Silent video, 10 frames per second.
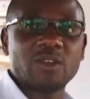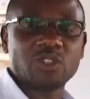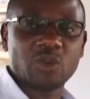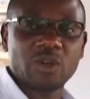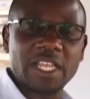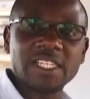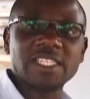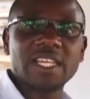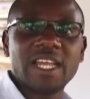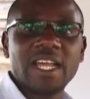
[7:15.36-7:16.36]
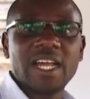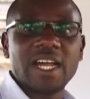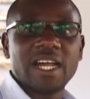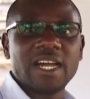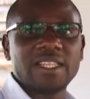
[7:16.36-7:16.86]
also heat,
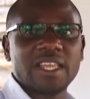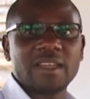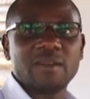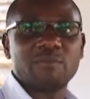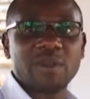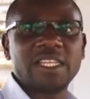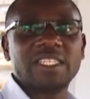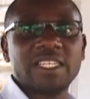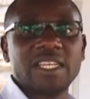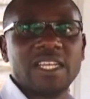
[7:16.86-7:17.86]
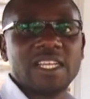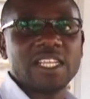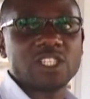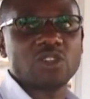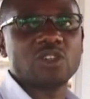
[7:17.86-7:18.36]
and the breed
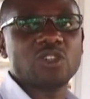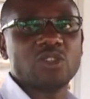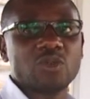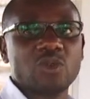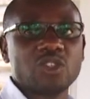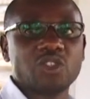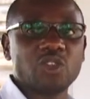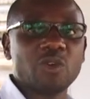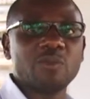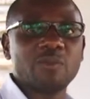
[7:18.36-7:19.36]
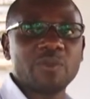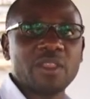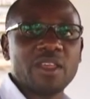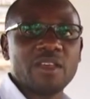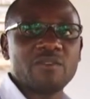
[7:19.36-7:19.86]
is known to consume
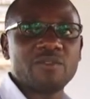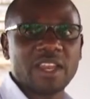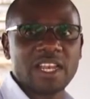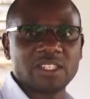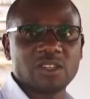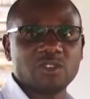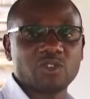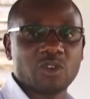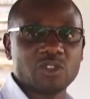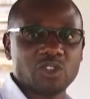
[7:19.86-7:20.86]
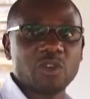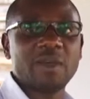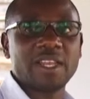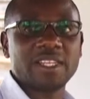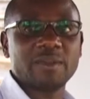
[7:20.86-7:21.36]
very little, or to consume
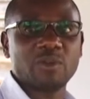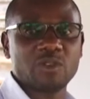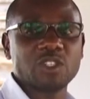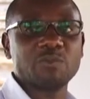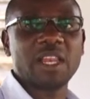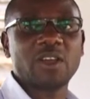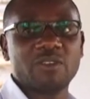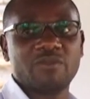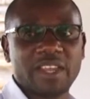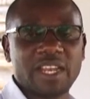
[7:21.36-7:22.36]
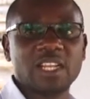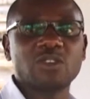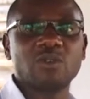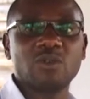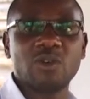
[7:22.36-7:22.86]
and produce milk on very
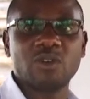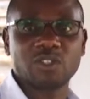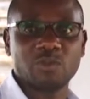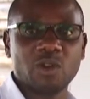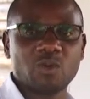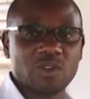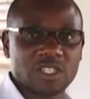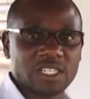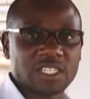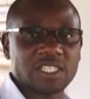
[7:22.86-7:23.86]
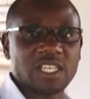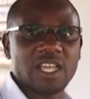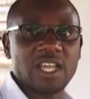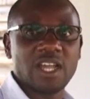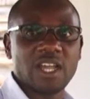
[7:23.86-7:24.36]
little or small quantities
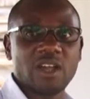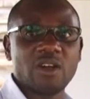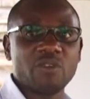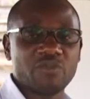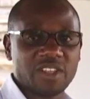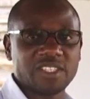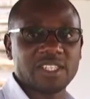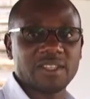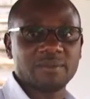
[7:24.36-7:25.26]
of feeds.